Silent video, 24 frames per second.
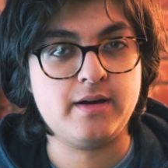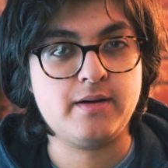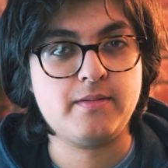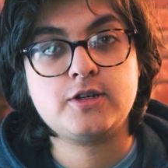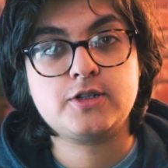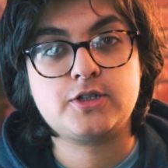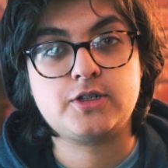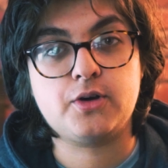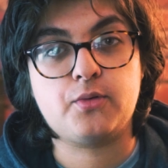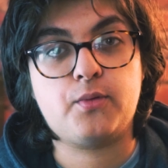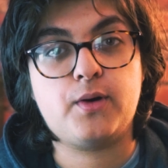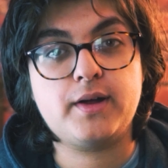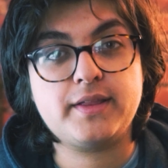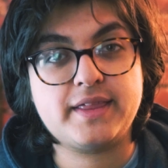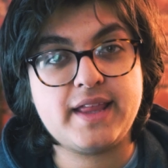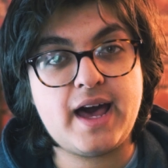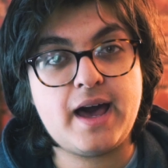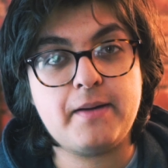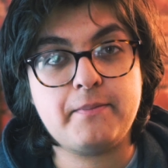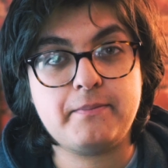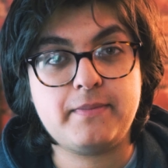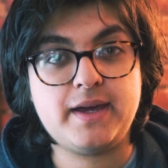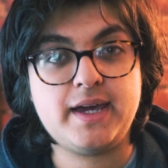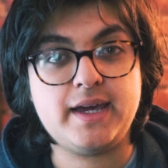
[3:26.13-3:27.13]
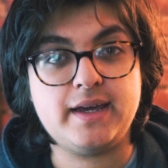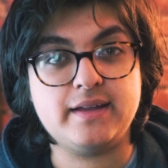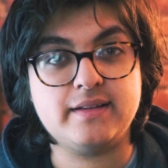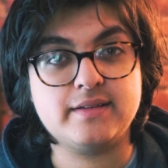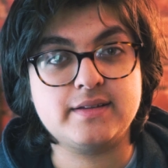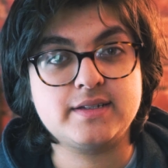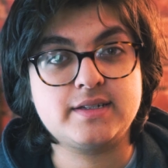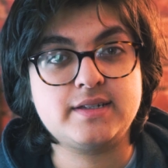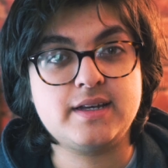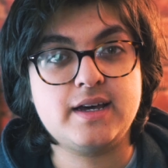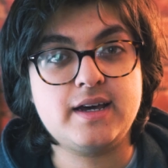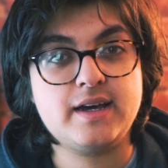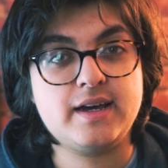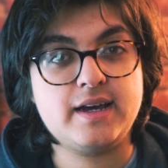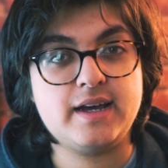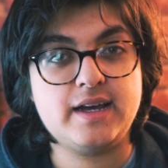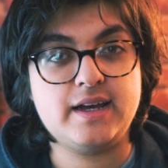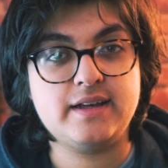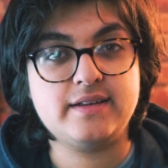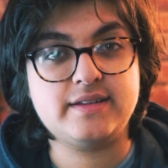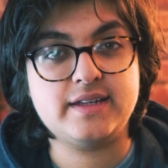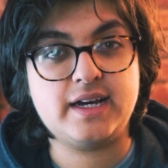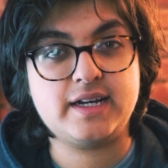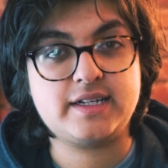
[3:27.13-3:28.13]
So what that means
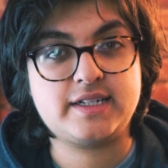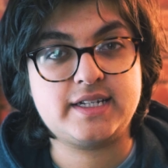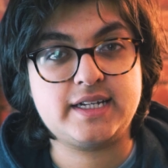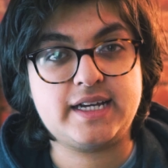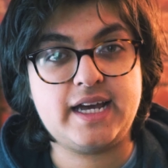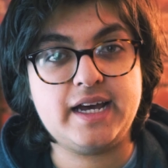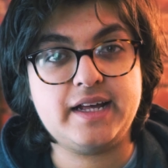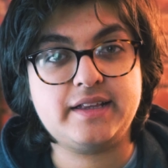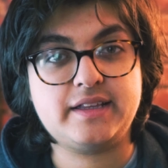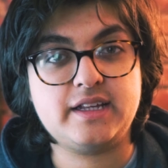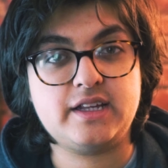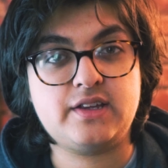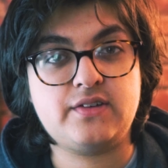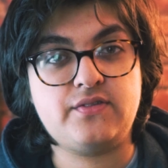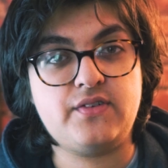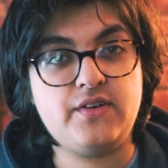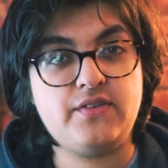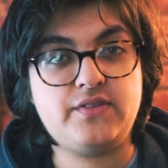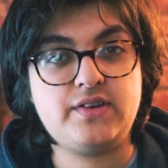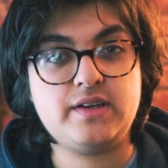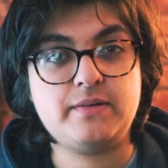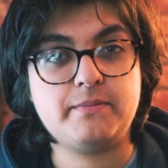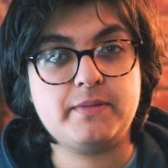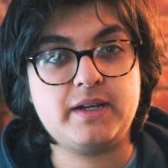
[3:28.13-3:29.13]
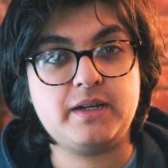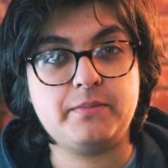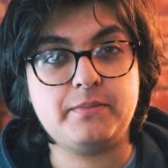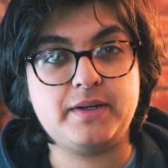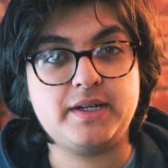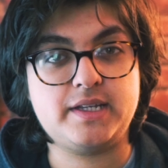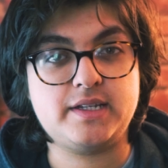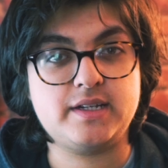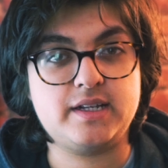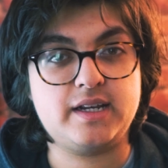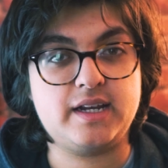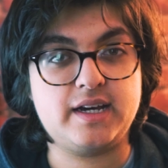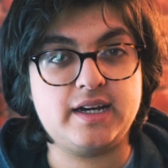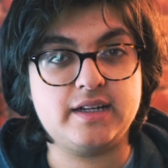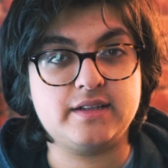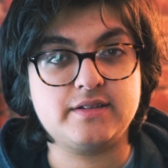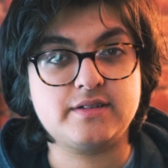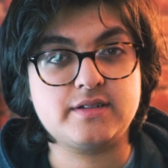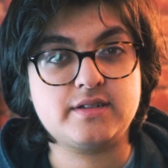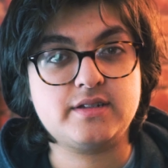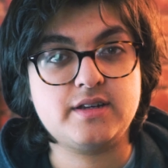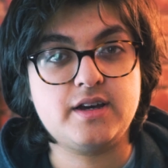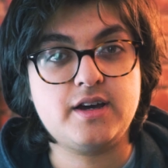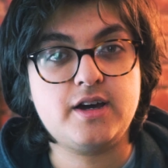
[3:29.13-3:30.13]
is that to get this 50mm
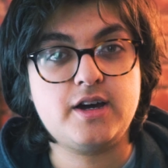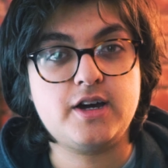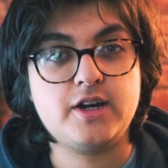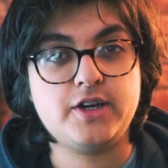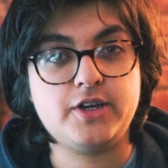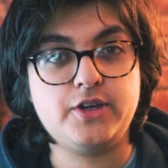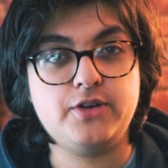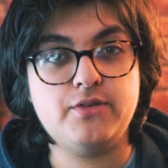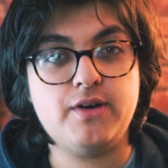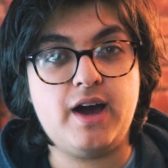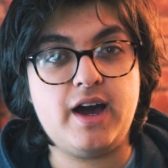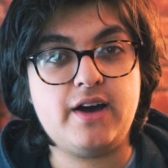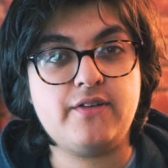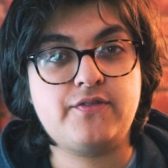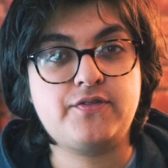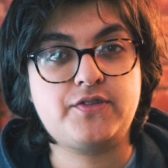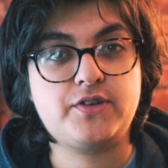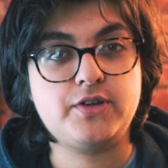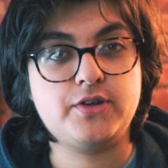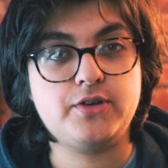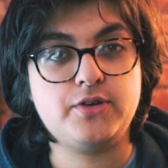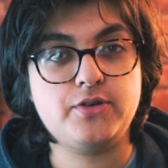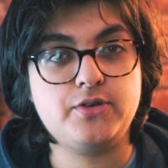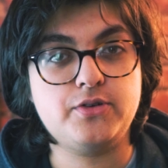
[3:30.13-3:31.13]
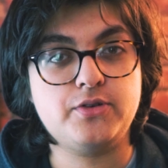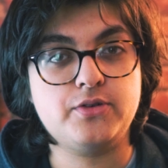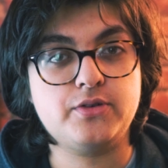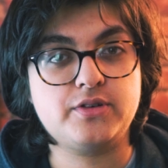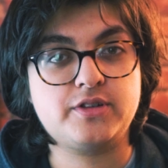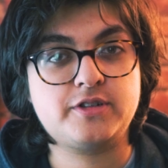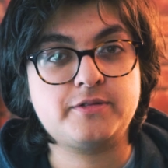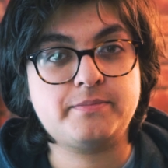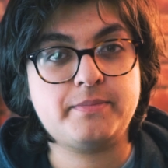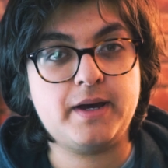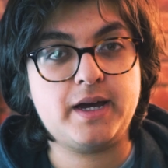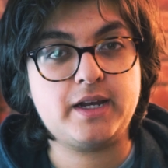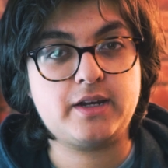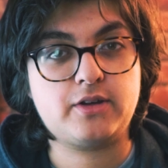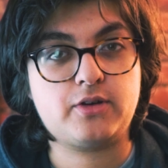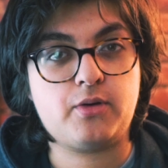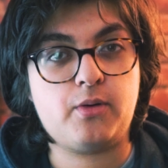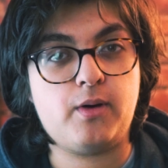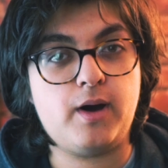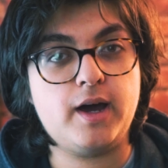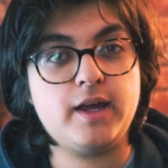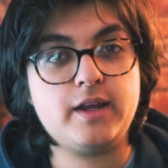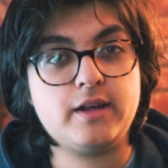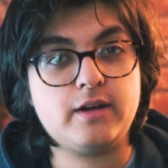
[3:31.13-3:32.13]
lens, you have to spend
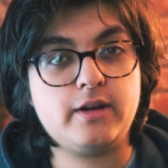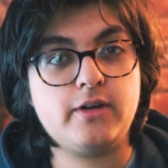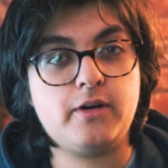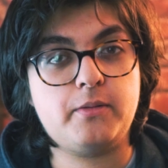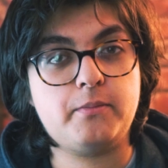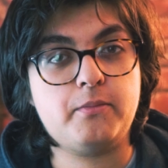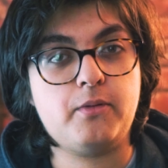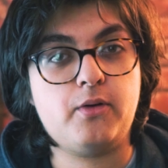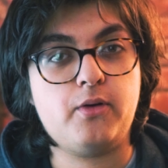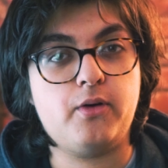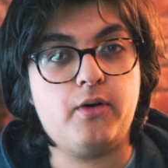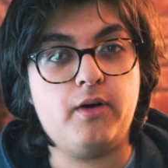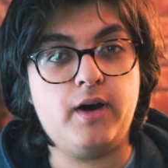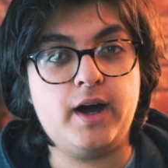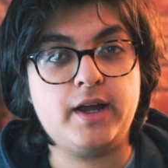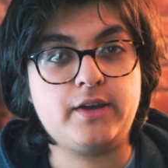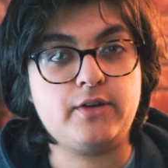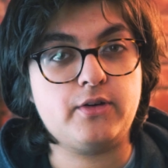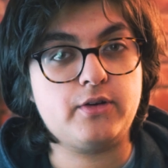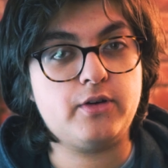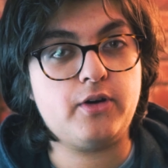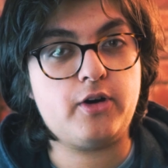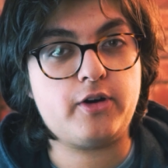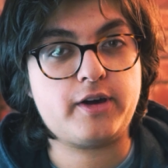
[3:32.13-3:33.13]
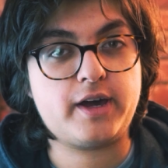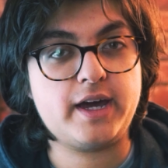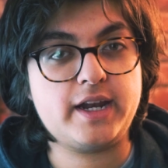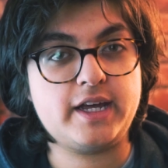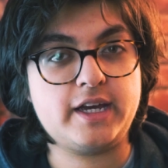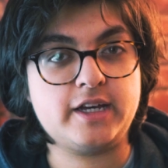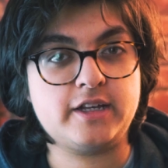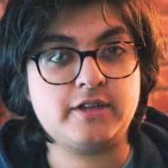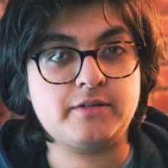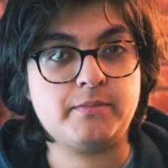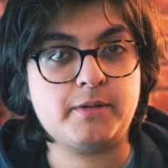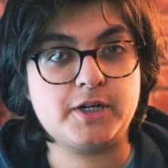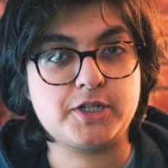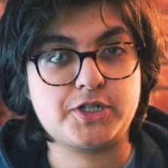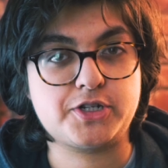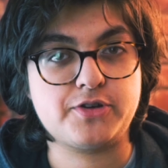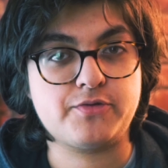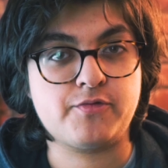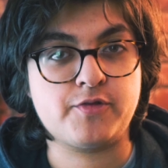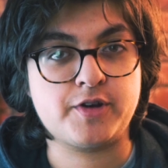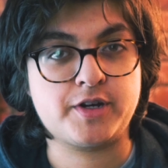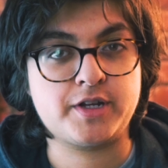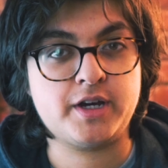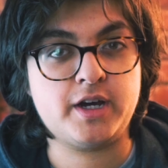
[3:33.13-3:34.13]
quite a lot more and you're not getting as much
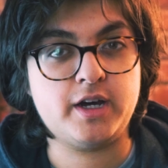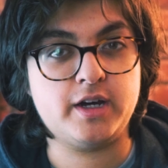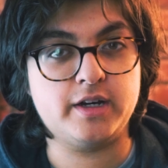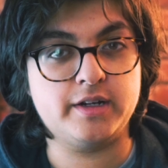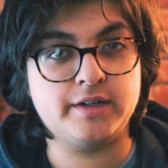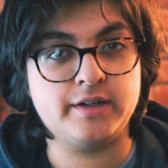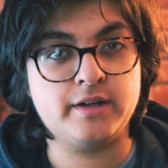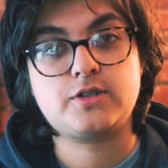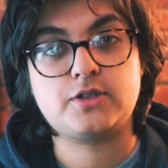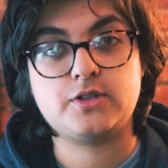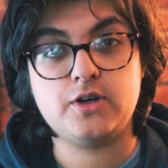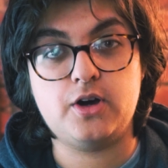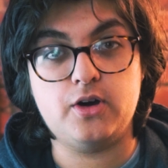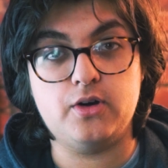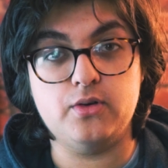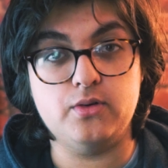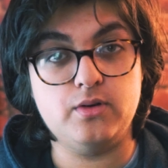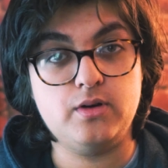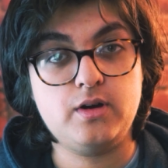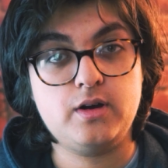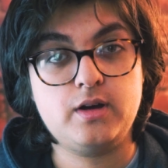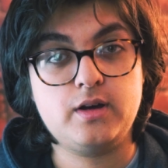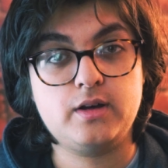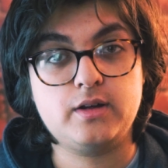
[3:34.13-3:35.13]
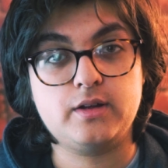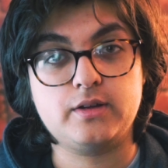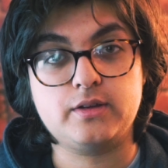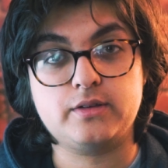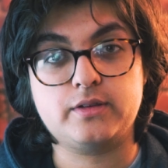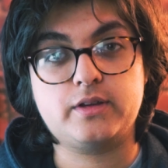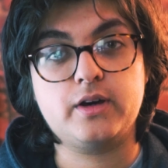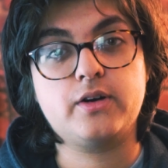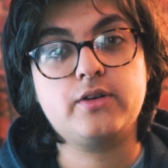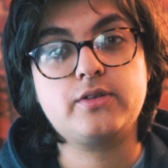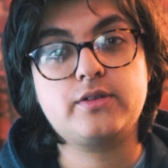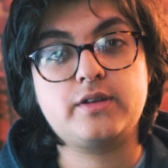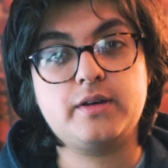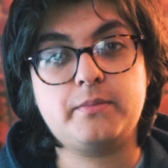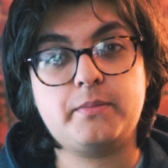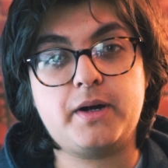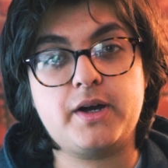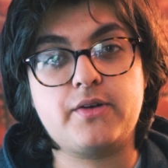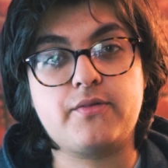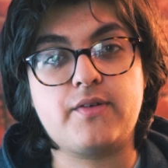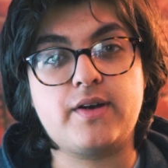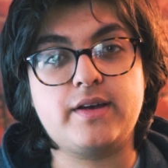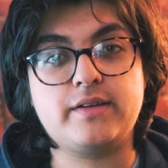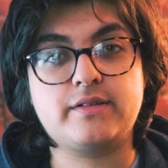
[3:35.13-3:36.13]
in return. So those are my
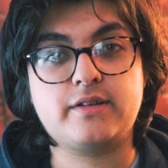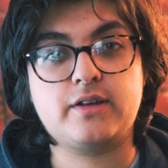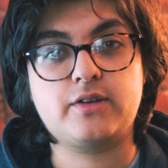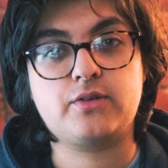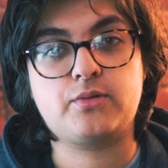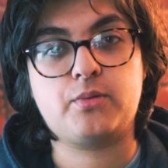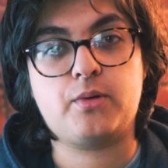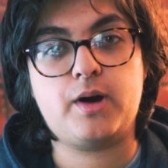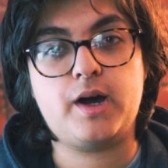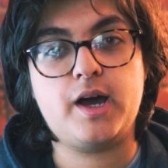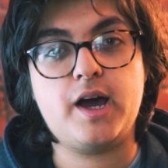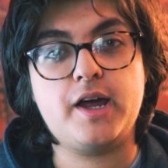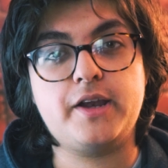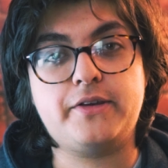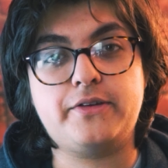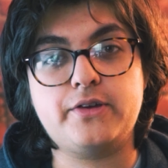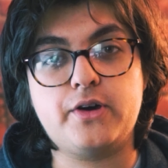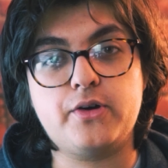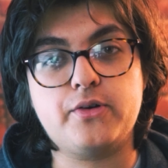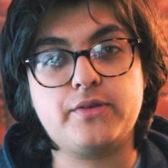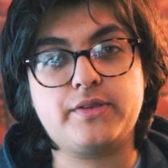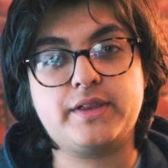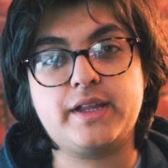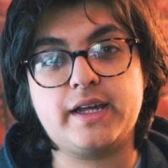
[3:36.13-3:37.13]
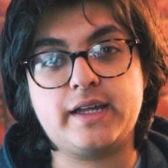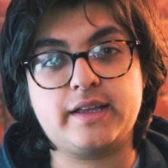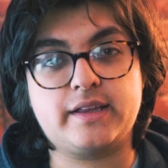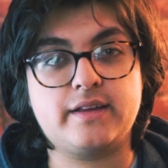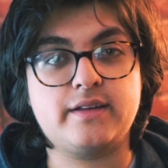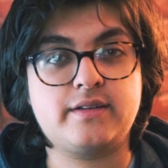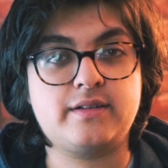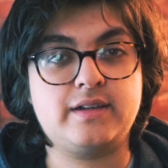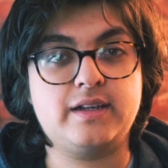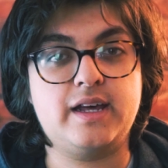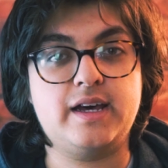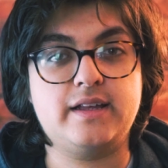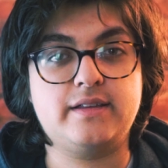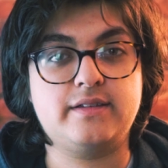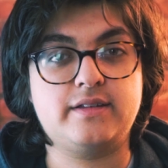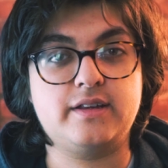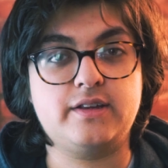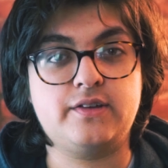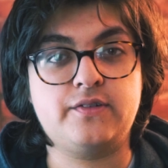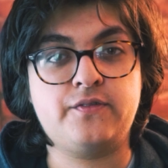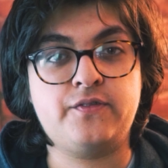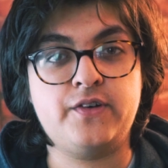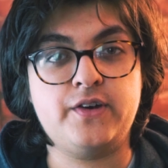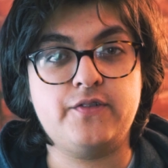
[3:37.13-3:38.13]
reasons why I don't think this lens
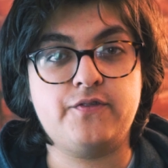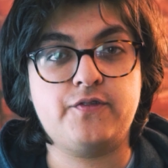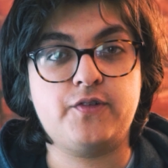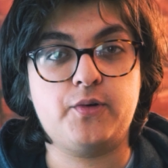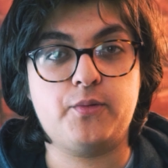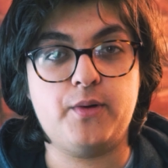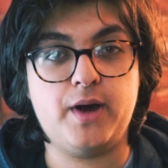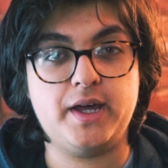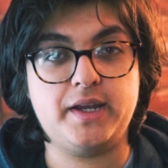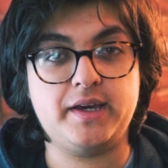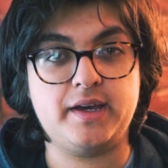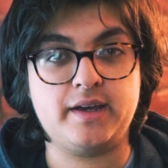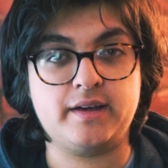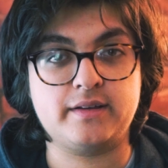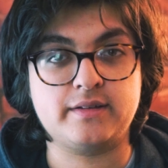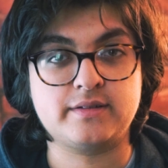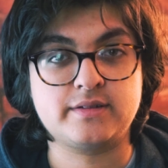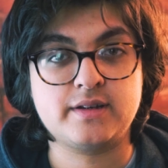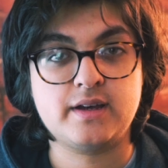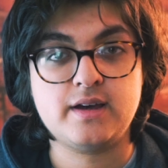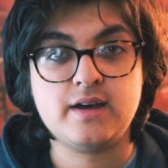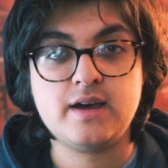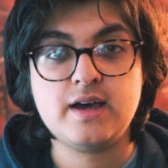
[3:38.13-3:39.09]
is fit for weddings.